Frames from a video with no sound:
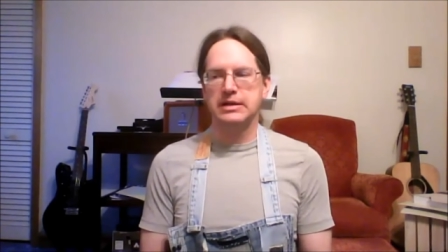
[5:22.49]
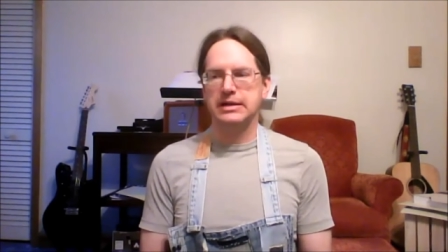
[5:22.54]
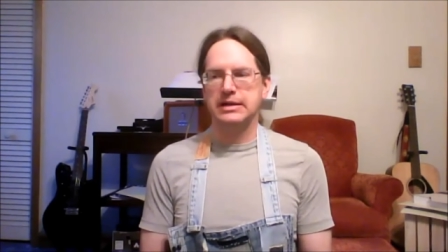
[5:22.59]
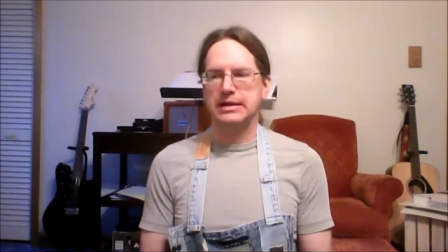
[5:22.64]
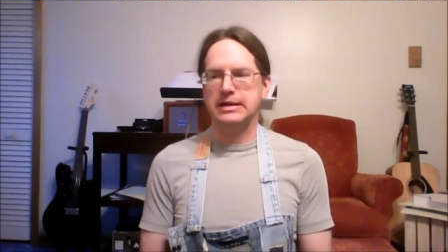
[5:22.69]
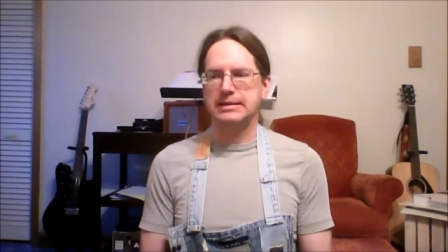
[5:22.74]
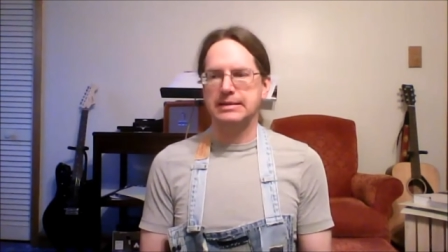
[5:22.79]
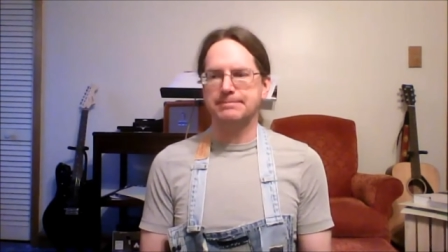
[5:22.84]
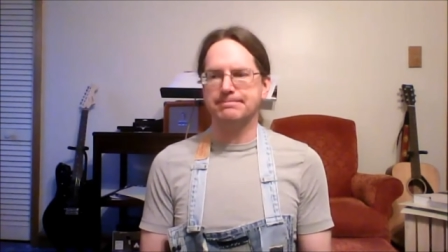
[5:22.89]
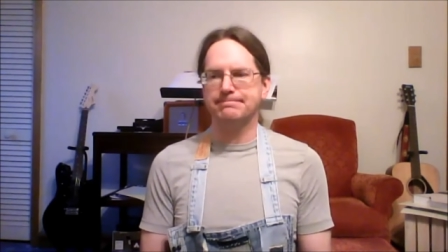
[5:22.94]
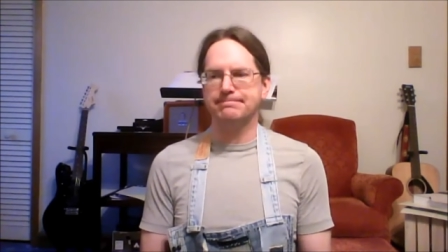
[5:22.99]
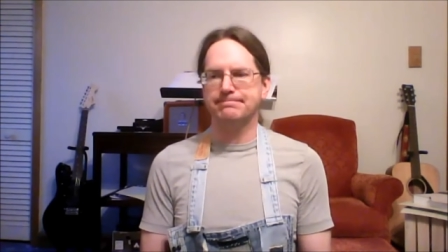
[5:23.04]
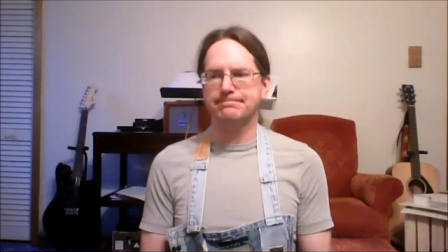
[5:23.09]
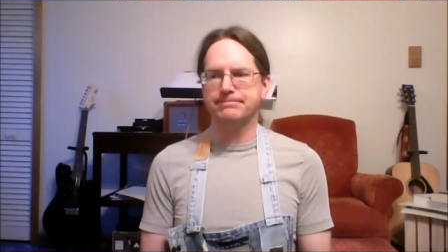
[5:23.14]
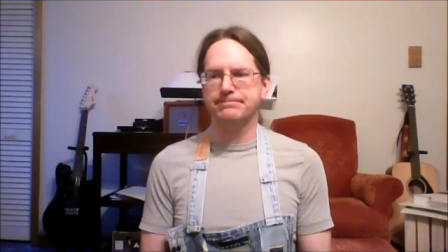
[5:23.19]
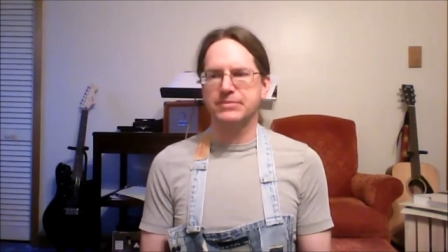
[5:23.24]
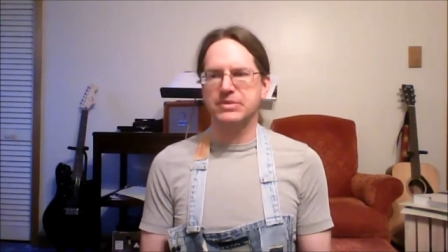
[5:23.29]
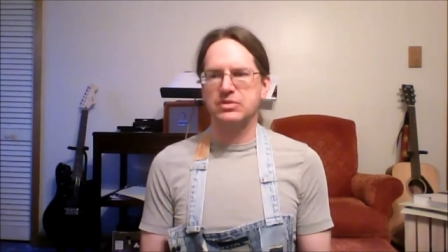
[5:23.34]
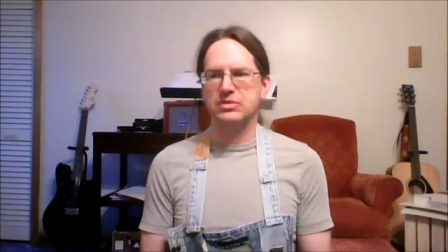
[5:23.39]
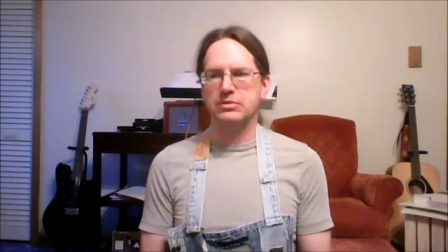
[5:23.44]
um,
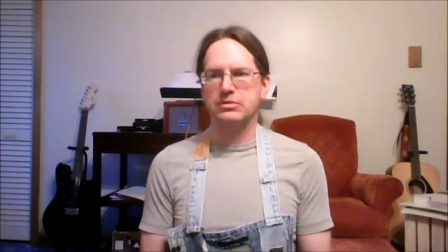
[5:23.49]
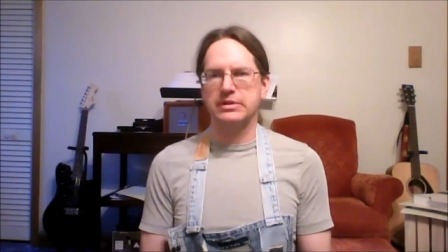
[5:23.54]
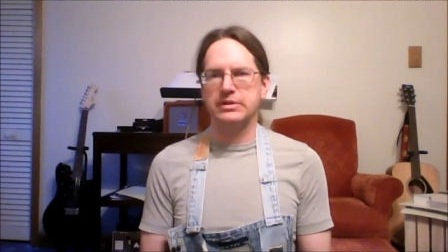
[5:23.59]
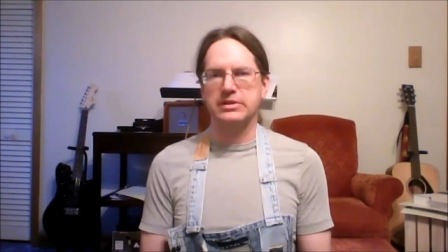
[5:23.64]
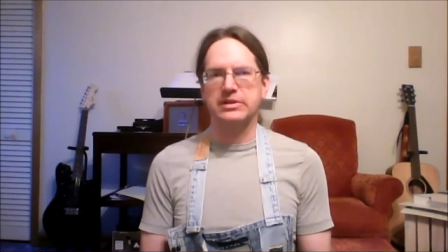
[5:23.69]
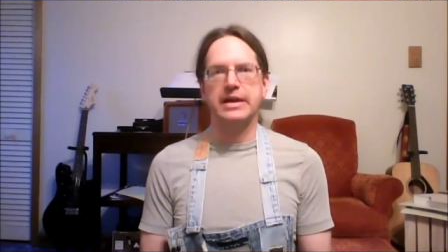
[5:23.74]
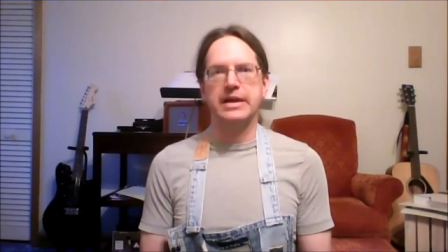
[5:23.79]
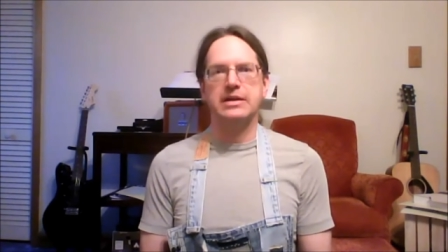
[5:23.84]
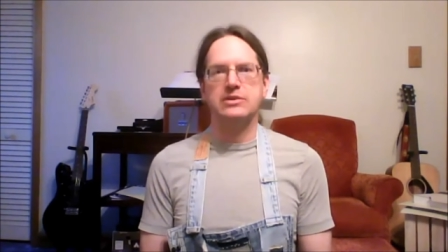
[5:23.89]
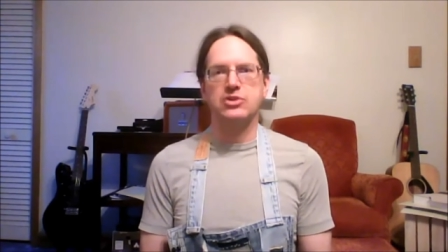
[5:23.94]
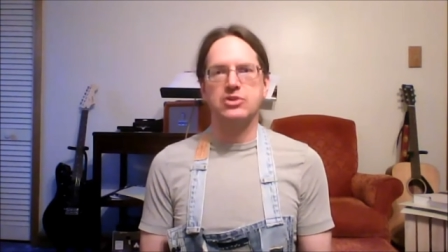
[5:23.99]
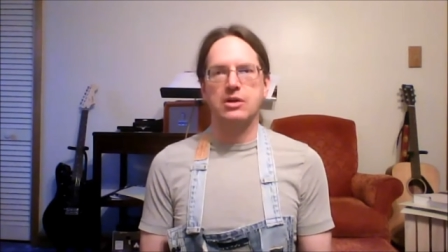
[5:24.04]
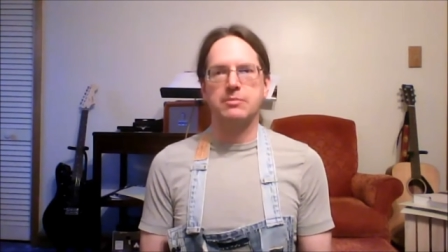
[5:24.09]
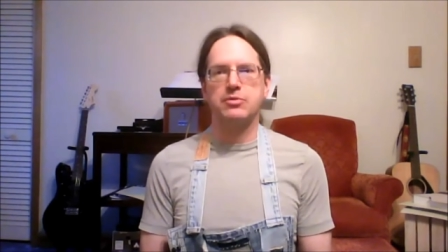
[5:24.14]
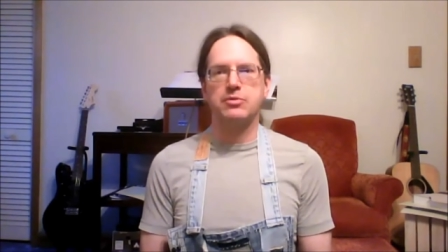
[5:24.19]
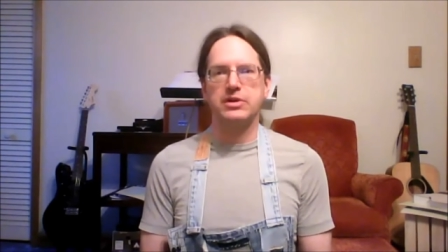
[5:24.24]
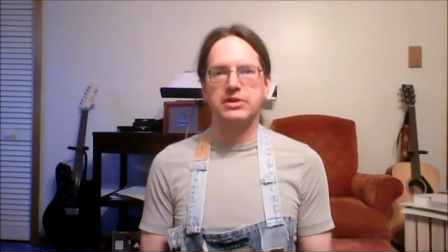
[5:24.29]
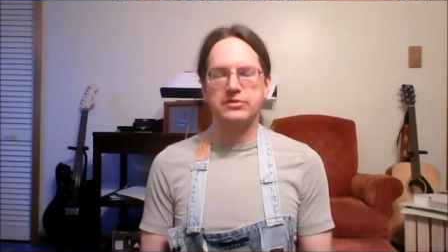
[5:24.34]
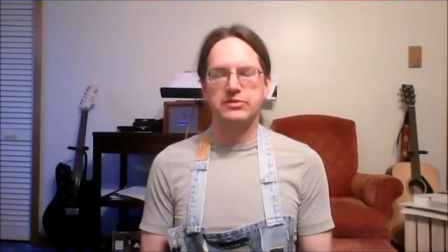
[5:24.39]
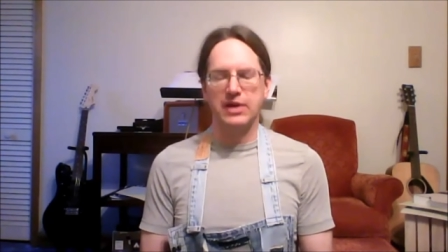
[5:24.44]
to engage our
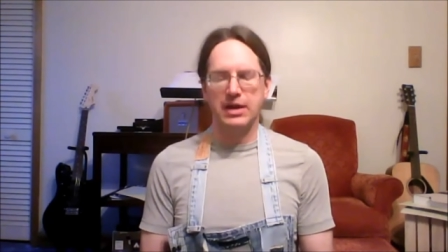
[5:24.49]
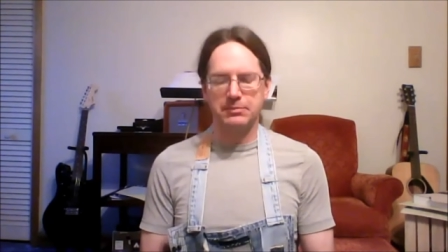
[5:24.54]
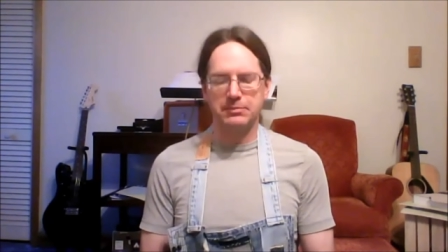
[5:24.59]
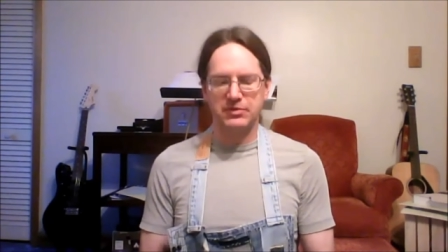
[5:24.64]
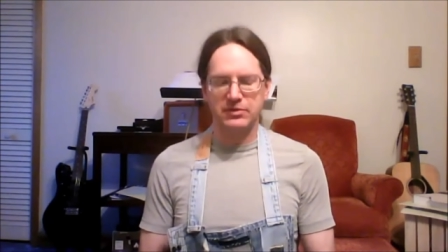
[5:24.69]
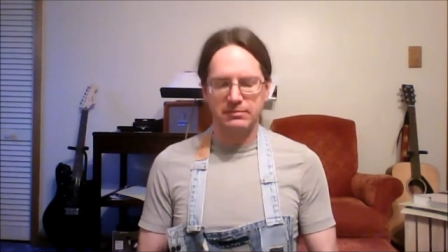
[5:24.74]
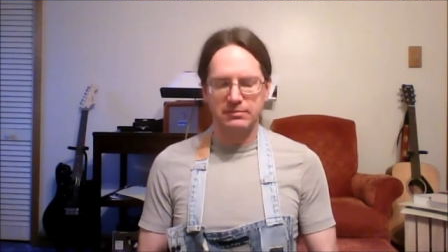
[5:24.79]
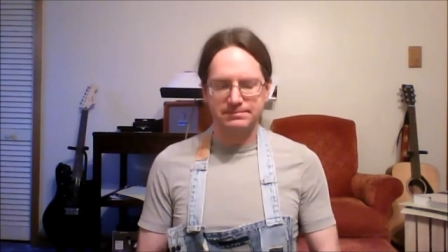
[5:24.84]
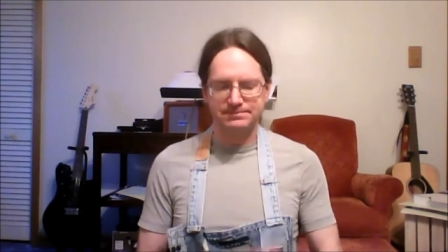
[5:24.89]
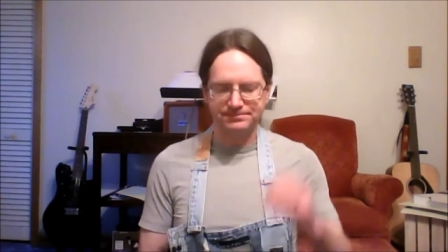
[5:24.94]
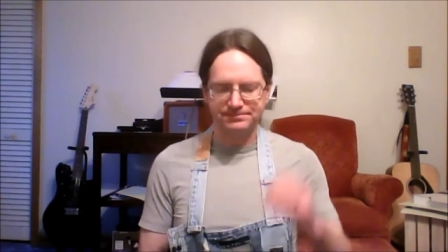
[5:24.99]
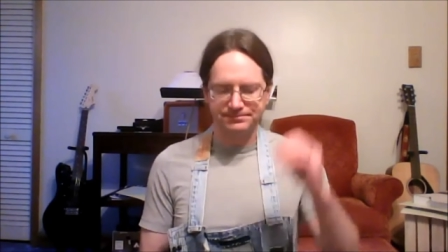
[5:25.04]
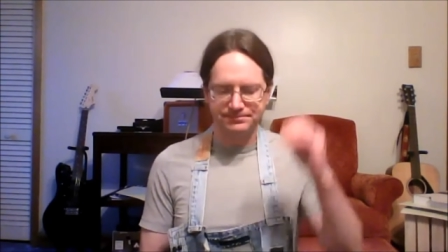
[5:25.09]
precepts.